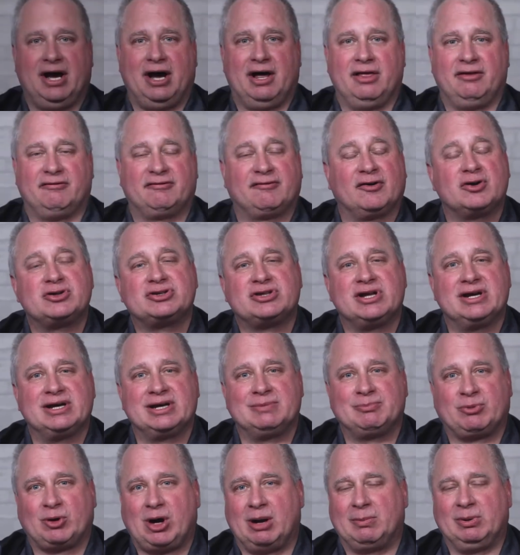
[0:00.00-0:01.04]
Uh, the first thing,
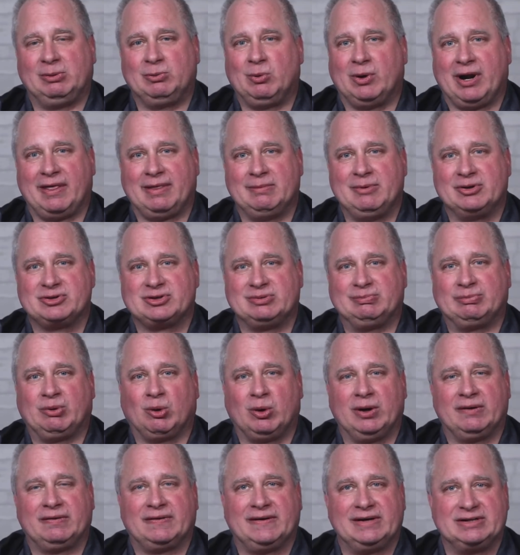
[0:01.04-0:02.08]
and probably one of the most
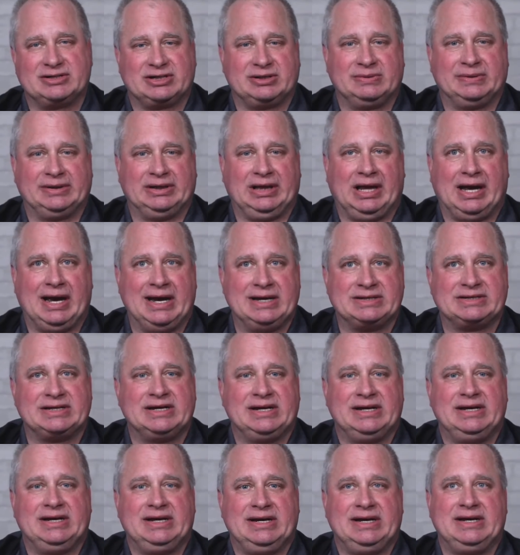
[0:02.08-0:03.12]
important things to realize,
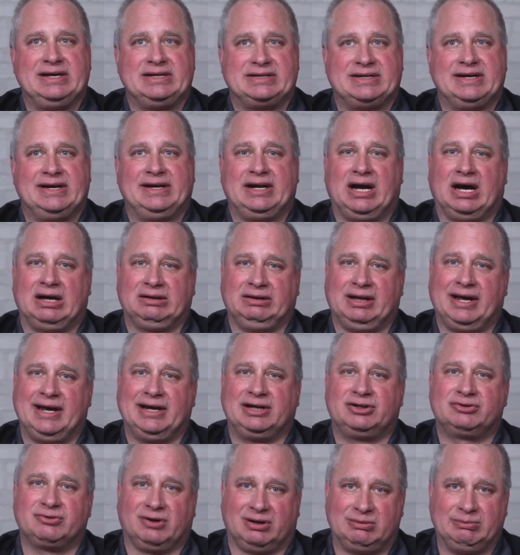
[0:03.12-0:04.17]
is that
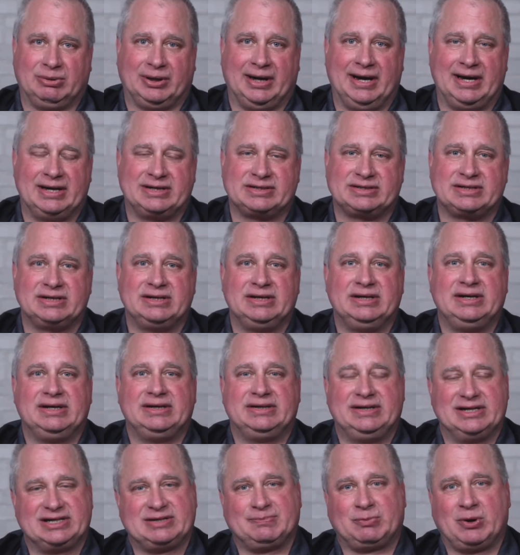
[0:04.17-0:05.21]
unlike drum brakes,
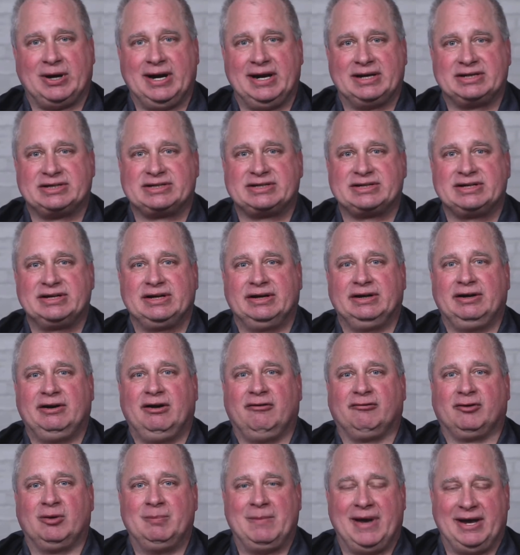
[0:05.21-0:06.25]
disc brakes
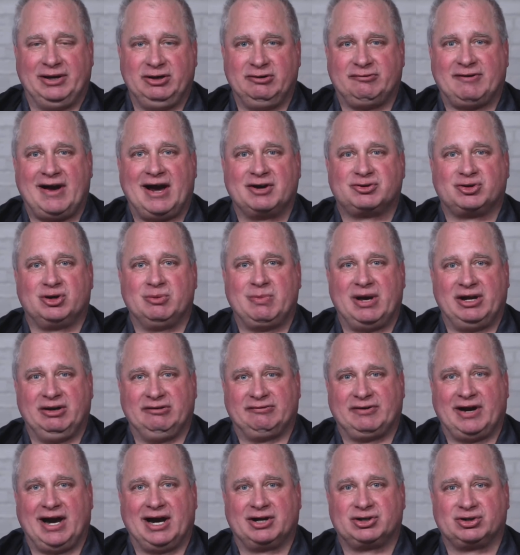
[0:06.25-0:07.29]
from manufacturer to
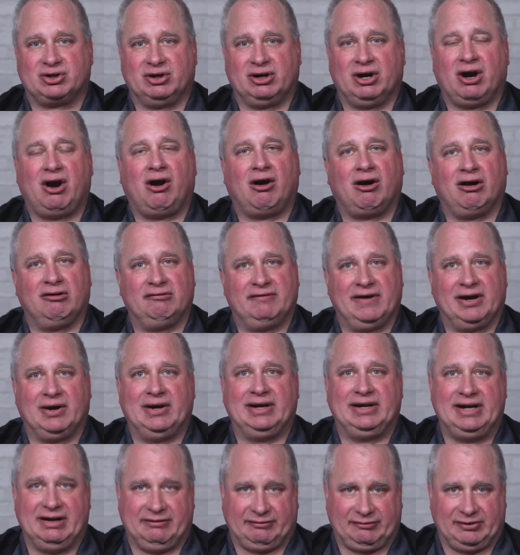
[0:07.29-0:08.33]
manufacturer are very
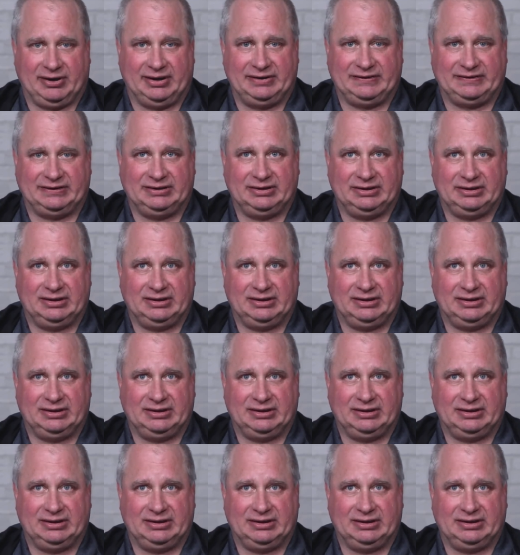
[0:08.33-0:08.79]
different.